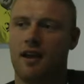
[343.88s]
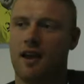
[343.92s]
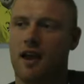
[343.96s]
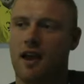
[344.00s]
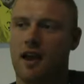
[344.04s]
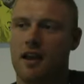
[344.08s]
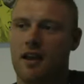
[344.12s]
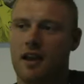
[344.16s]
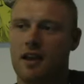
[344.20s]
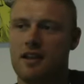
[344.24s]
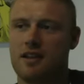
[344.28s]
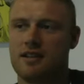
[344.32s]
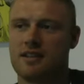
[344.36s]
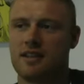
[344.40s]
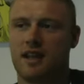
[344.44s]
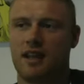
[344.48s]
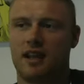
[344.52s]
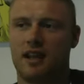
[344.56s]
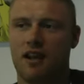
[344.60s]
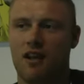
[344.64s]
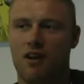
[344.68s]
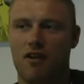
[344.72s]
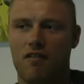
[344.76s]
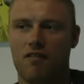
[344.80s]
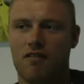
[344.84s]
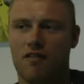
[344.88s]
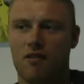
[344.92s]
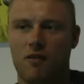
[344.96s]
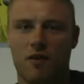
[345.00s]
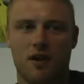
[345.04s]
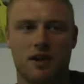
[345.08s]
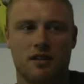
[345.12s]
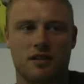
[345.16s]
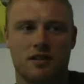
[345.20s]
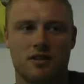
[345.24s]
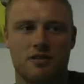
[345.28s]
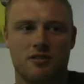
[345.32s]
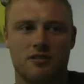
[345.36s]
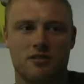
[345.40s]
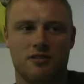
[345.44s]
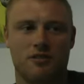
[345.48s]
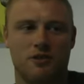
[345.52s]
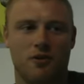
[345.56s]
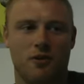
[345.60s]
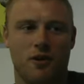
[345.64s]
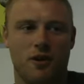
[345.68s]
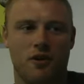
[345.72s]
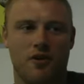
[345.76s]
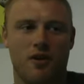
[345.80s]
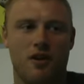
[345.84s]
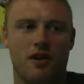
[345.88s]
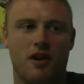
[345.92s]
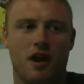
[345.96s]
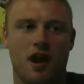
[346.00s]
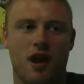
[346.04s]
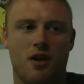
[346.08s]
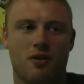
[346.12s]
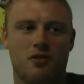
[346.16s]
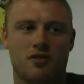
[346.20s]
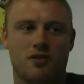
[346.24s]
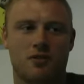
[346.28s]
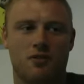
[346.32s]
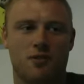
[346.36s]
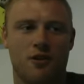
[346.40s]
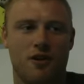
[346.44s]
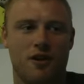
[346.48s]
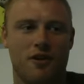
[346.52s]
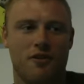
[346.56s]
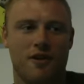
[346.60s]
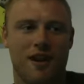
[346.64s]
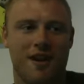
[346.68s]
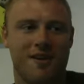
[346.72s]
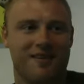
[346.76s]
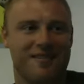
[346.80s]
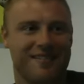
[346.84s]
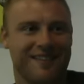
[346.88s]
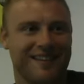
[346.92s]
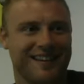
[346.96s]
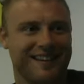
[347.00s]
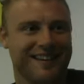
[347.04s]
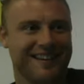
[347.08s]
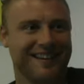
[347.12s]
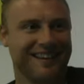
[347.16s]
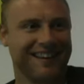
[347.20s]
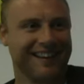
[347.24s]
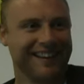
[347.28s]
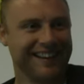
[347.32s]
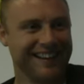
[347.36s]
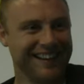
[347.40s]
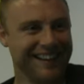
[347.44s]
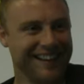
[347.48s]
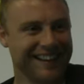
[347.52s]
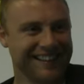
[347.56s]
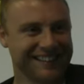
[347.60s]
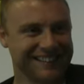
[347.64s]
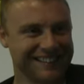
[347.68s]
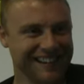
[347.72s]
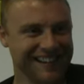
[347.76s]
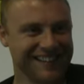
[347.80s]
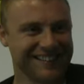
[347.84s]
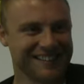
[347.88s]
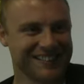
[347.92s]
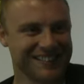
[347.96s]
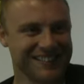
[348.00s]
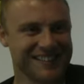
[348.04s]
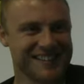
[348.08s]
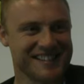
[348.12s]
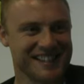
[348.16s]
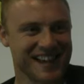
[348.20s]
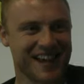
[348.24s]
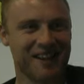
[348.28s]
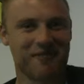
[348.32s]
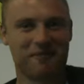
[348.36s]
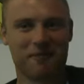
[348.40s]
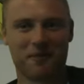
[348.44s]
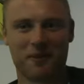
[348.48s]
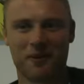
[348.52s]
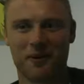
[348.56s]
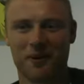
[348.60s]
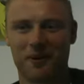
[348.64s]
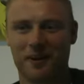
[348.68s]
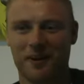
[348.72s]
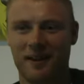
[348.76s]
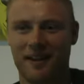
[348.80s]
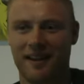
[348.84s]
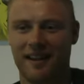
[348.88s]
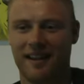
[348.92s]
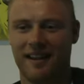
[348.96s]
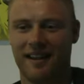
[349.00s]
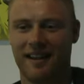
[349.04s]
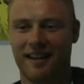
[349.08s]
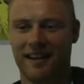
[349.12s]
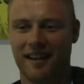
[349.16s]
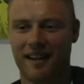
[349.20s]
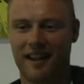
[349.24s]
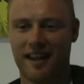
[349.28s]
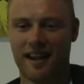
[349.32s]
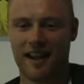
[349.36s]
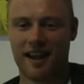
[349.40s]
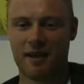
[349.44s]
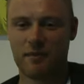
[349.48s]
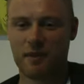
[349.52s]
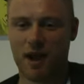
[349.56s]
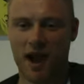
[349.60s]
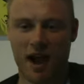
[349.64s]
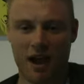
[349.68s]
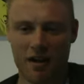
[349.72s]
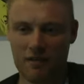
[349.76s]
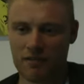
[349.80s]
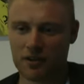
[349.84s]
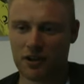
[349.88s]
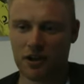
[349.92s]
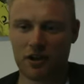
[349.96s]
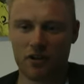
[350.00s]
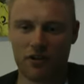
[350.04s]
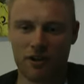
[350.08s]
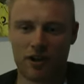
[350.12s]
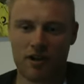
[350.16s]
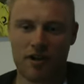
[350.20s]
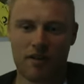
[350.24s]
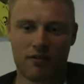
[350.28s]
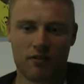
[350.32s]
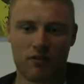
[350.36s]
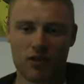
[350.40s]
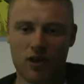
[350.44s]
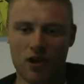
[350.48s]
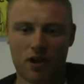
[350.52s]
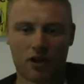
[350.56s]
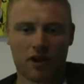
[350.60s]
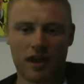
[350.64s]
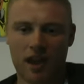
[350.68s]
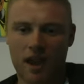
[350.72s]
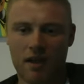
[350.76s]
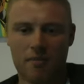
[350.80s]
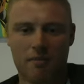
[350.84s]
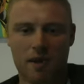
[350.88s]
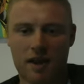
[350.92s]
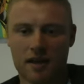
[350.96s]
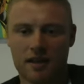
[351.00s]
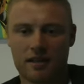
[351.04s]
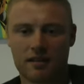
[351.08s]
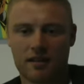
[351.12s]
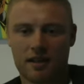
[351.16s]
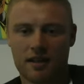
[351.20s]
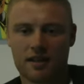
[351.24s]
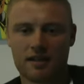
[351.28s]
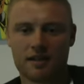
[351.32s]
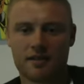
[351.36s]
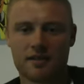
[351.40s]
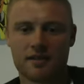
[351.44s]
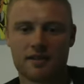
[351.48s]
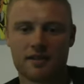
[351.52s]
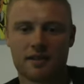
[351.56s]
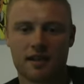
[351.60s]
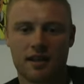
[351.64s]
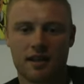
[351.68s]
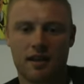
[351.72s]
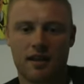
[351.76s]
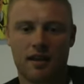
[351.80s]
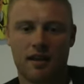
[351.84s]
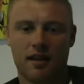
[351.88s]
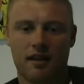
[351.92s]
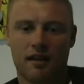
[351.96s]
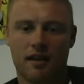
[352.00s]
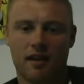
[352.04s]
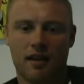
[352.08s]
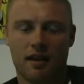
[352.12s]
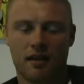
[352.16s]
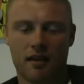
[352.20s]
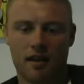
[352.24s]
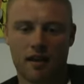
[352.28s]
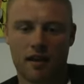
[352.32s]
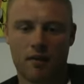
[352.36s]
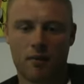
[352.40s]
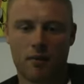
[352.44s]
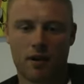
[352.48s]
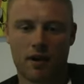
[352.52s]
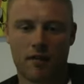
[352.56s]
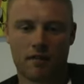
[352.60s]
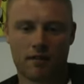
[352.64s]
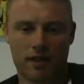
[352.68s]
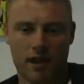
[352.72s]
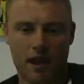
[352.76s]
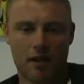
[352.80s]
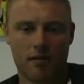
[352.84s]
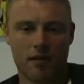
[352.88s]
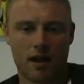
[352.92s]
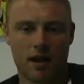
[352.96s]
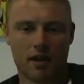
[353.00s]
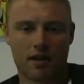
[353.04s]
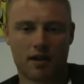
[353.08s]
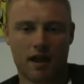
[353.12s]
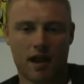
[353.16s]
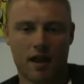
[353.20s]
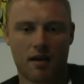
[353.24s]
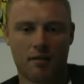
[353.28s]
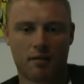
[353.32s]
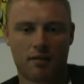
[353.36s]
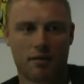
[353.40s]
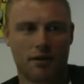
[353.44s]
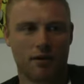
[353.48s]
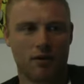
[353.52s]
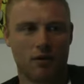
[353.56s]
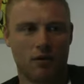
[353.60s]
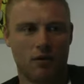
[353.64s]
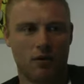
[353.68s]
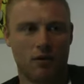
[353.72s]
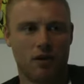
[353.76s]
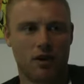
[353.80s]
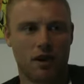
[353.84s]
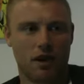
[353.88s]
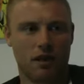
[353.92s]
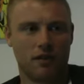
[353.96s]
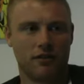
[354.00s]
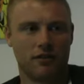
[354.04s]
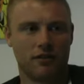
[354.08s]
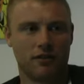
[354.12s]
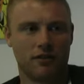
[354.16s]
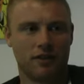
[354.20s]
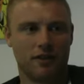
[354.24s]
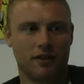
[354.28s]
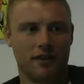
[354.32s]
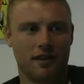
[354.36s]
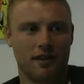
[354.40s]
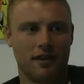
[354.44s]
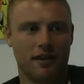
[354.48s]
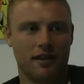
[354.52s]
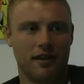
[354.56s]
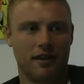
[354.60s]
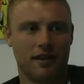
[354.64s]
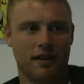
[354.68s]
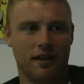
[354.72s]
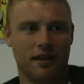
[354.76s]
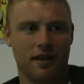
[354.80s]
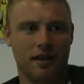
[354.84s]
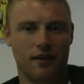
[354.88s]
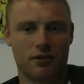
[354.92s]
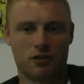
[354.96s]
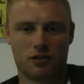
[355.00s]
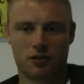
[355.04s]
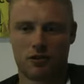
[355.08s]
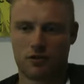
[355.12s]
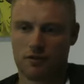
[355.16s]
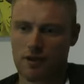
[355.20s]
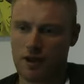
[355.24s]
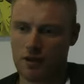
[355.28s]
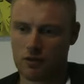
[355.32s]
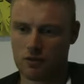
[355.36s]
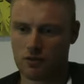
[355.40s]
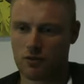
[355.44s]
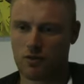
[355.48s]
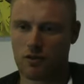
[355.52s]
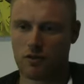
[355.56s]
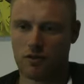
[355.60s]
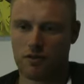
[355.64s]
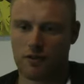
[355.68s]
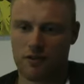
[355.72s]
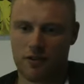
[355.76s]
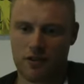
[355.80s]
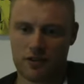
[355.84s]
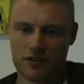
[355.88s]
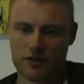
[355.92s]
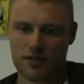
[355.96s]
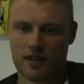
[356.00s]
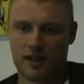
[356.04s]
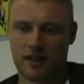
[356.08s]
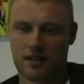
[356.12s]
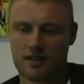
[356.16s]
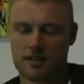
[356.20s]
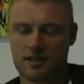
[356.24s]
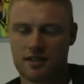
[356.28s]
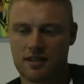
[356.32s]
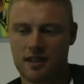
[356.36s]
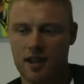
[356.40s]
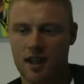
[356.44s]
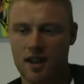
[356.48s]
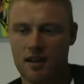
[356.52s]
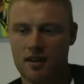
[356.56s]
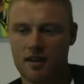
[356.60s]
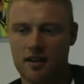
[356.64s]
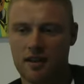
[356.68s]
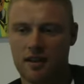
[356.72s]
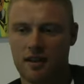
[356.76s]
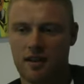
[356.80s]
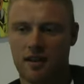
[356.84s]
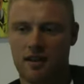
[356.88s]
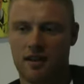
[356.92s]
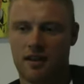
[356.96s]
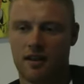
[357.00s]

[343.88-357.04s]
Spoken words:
And I didn't take it off for weeks. I just used to wear it in the house and wear it around. Yeah, it sounds a bit sad, but out of a career I've not kept many things. But I've kept that cap. I know where it is. Yeah. So that was one of the first things. And then